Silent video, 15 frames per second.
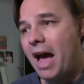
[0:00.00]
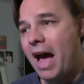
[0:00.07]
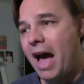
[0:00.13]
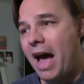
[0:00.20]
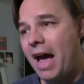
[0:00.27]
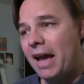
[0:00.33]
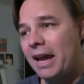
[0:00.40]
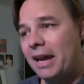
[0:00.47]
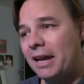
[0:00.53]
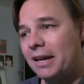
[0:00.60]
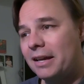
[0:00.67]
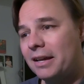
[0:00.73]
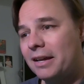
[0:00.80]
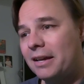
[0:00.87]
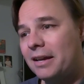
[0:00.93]
I
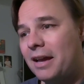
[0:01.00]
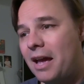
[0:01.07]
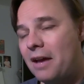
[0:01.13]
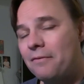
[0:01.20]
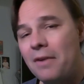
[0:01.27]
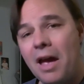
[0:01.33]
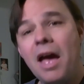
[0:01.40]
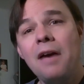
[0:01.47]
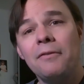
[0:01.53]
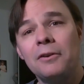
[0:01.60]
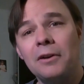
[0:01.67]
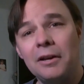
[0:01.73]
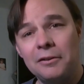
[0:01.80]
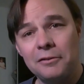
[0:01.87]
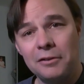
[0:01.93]
have
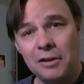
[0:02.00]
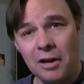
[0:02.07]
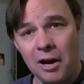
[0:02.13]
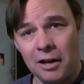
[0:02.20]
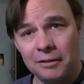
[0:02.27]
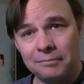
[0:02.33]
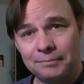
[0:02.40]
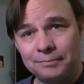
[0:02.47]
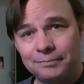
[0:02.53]
ever undergone.